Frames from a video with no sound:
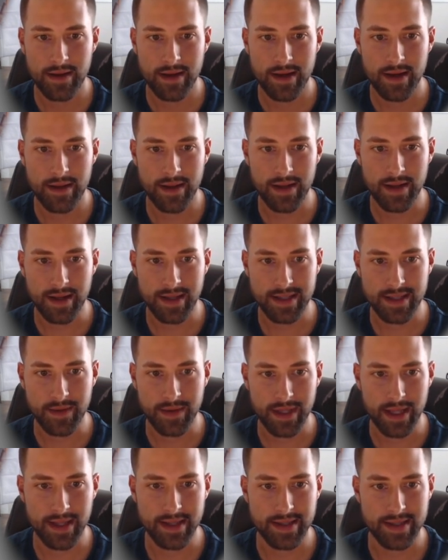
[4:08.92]
And then you can see
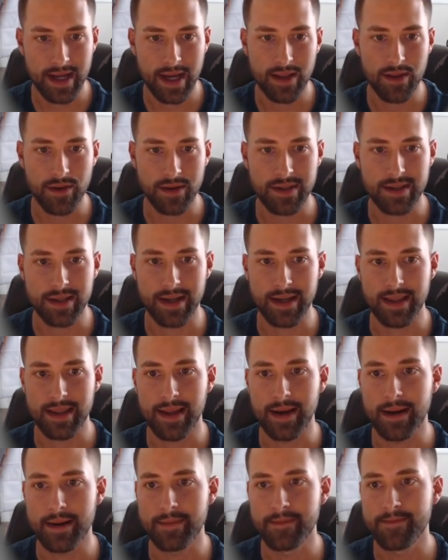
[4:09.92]
what the inside looks like
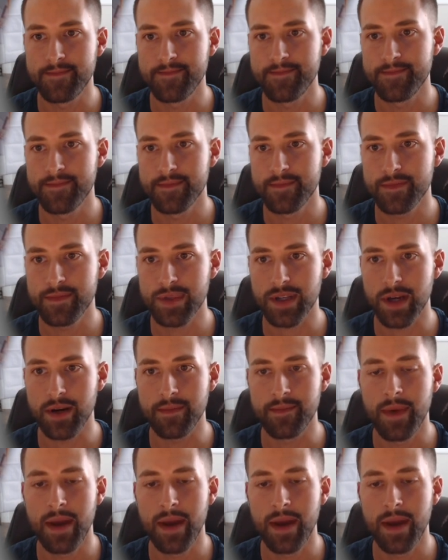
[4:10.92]
there. So